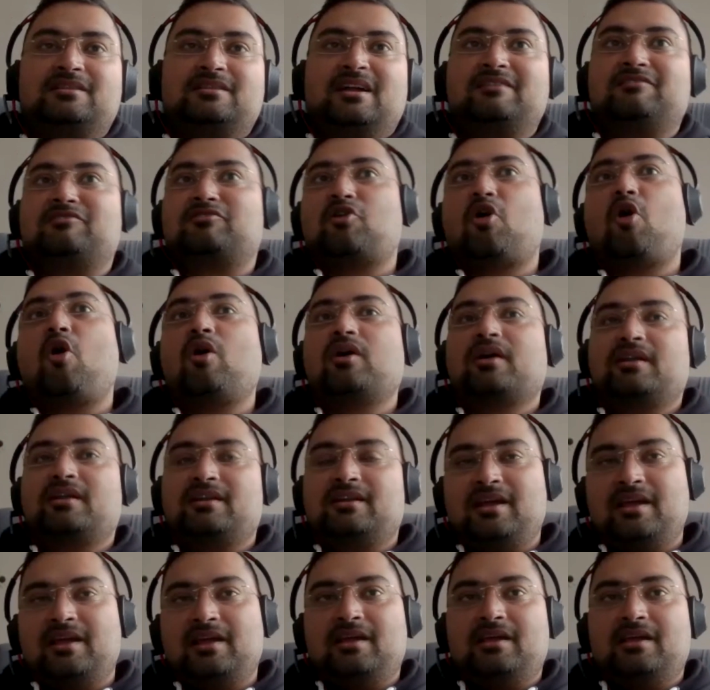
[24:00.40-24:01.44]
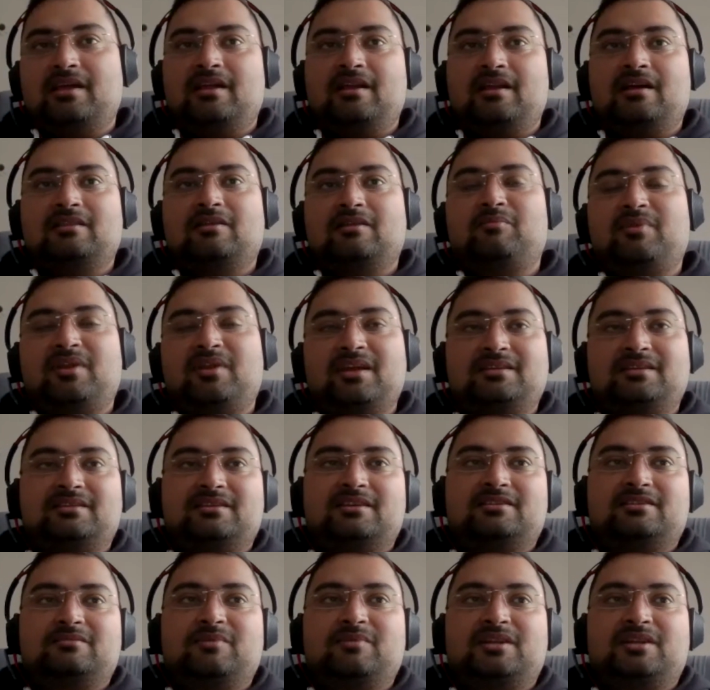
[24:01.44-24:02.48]
done wrong in other
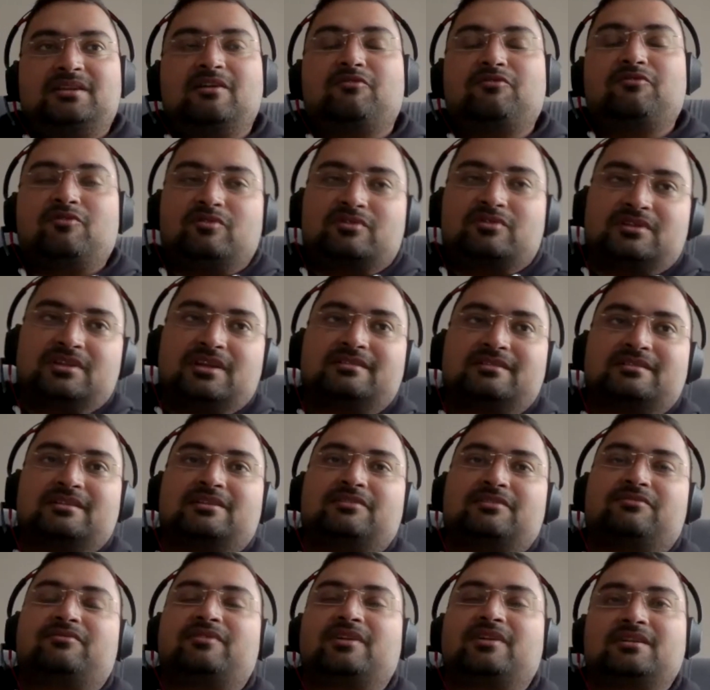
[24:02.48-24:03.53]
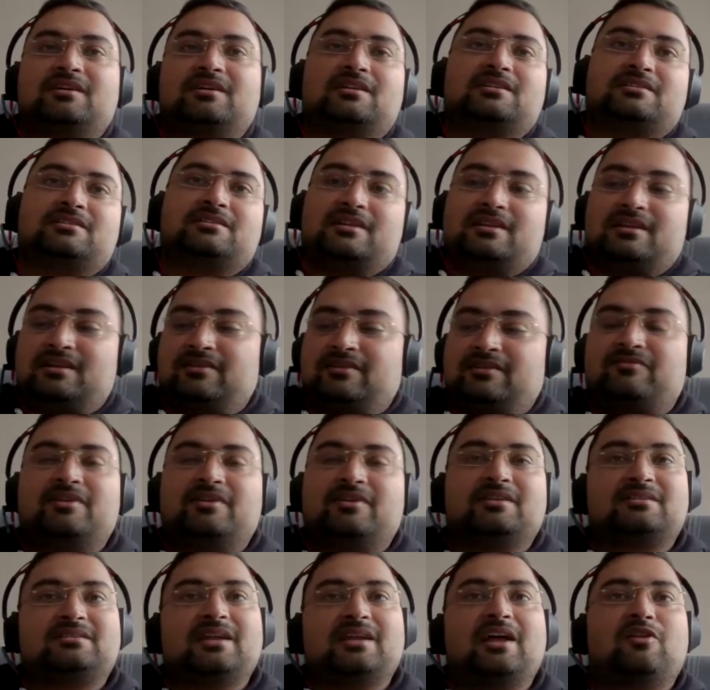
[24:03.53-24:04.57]
places, but of course there's a different culture and a
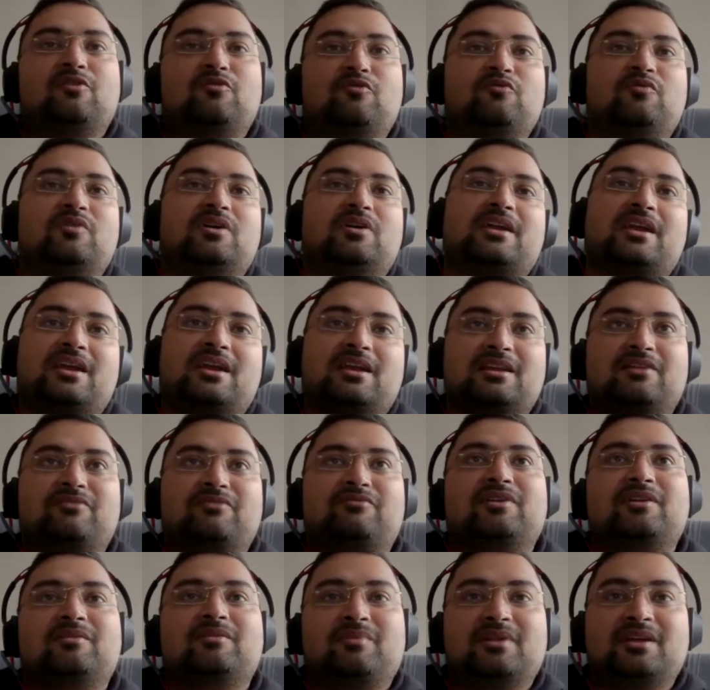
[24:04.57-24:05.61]
different style of working in different